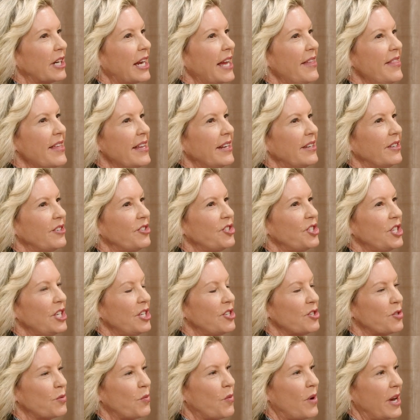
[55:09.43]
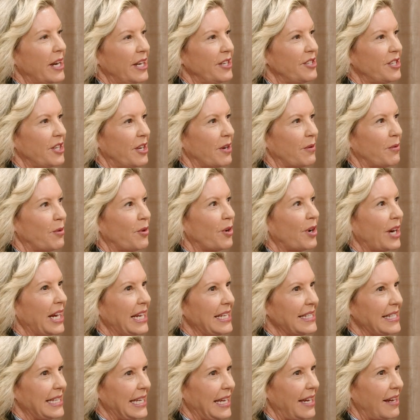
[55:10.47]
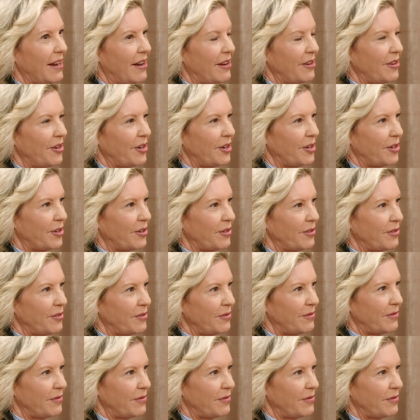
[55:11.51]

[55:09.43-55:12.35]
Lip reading: And then she just wanted to go crazy on her